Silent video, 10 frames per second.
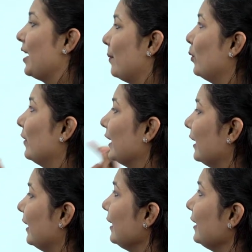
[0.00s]
Moving
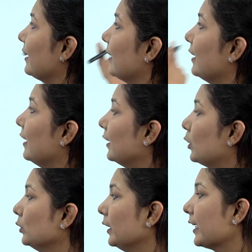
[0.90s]
ahead
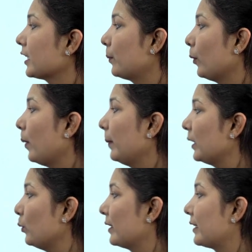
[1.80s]
to the next
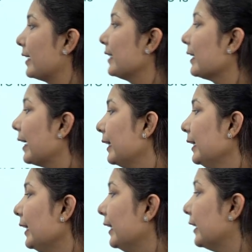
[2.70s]
property, which says
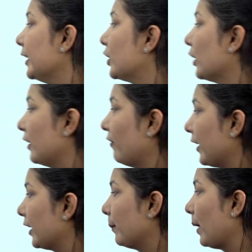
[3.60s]
any integer
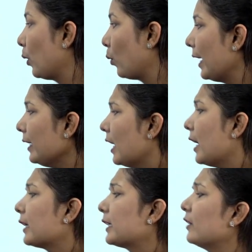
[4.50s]
divided by 1
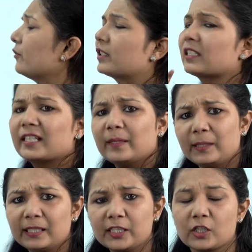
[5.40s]
gives the same
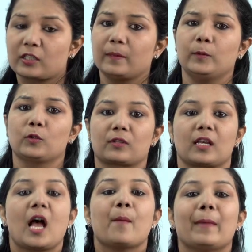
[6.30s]
integer. Suppose
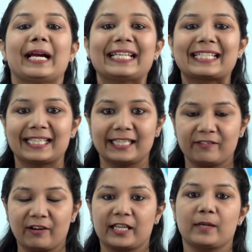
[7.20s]
minus 10
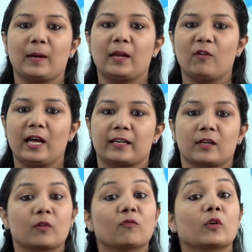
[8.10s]
divided by 1
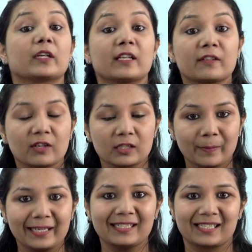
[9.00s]
would give us
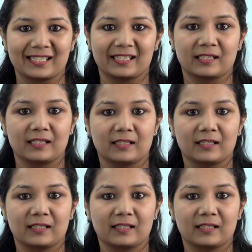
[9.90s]
minus 10,